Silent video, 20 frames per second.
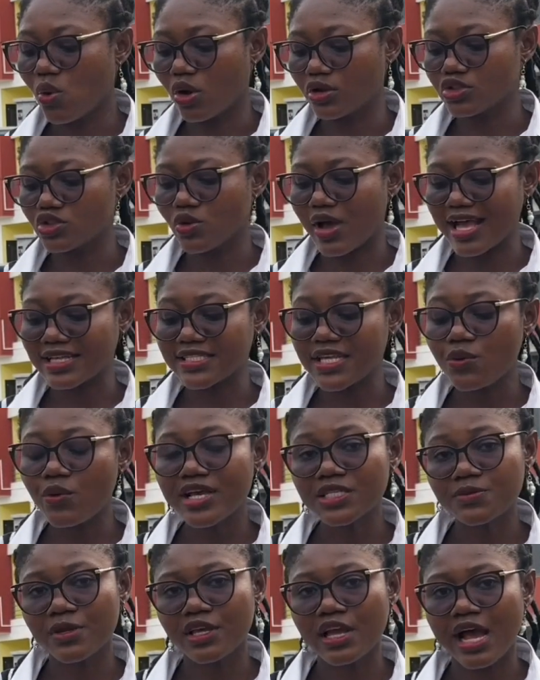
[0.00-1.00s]
on. So our
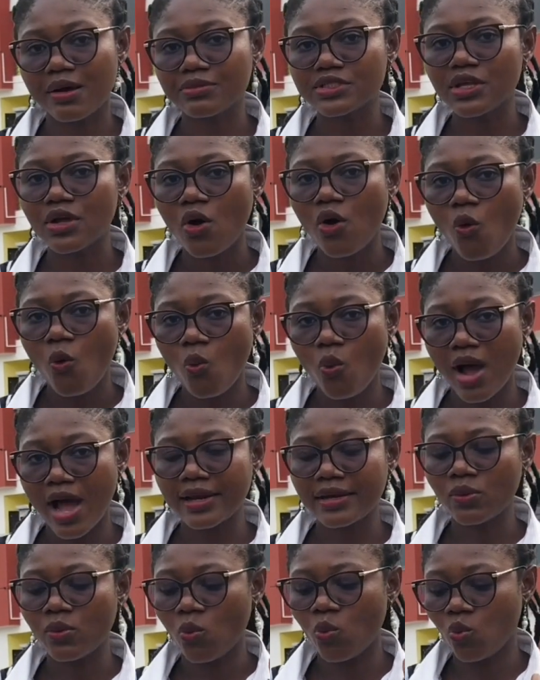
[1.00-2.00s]
sequence becomes
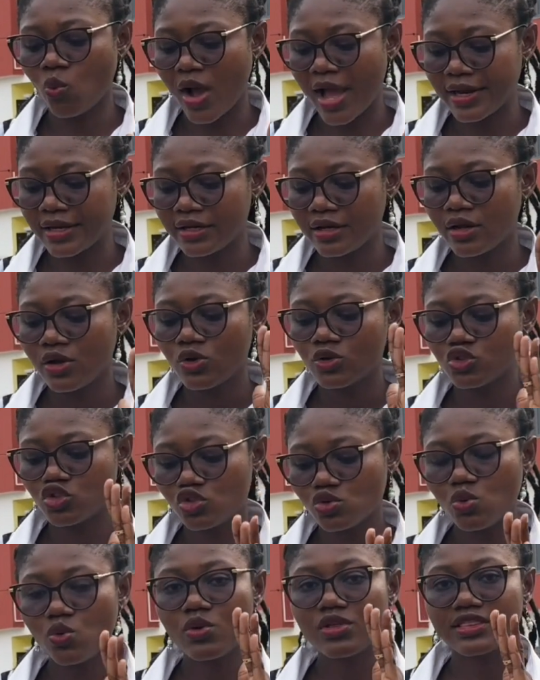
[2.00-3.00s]
one, one,
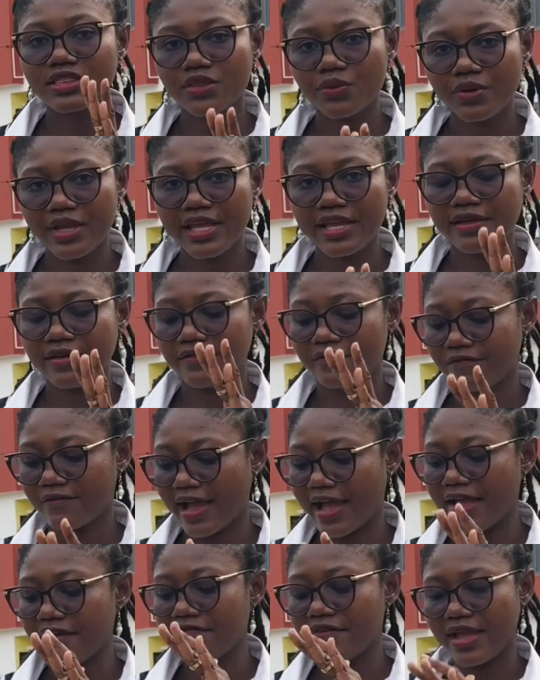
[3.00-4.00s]
two, three,
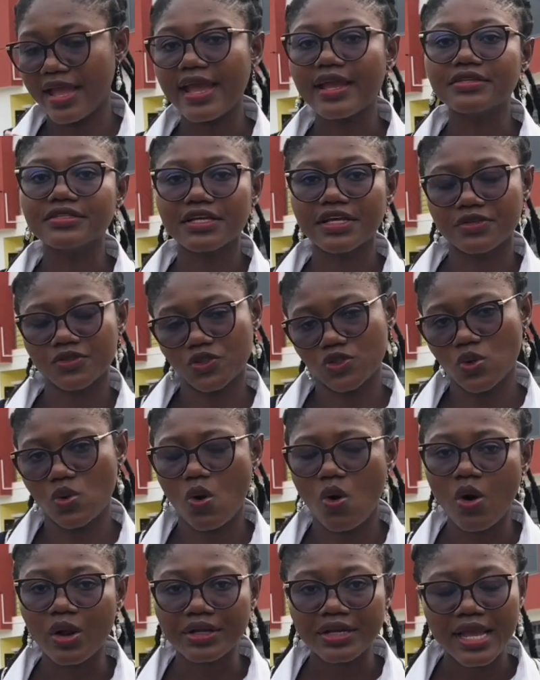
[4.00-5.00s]
five, eight, and so
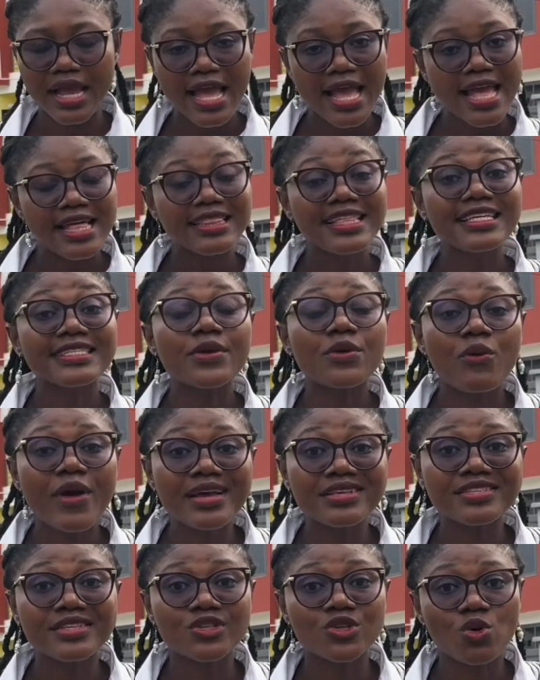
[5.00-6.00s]
on. This
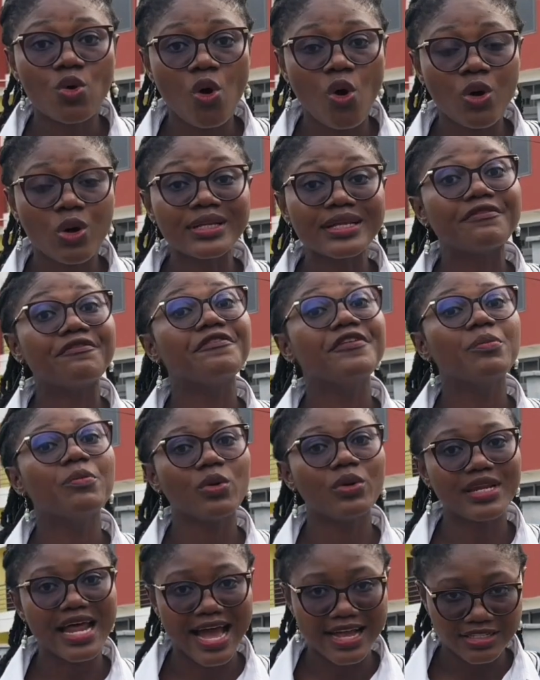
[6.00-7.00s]
sequence is called the
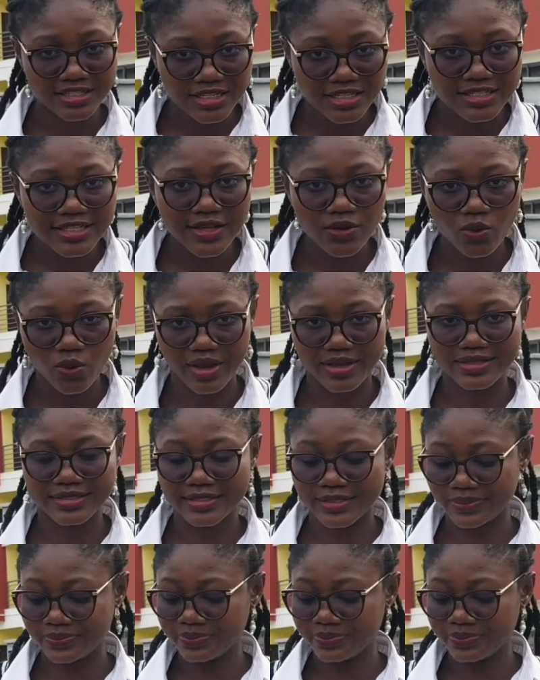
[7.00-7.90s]
Fibonacci sequence.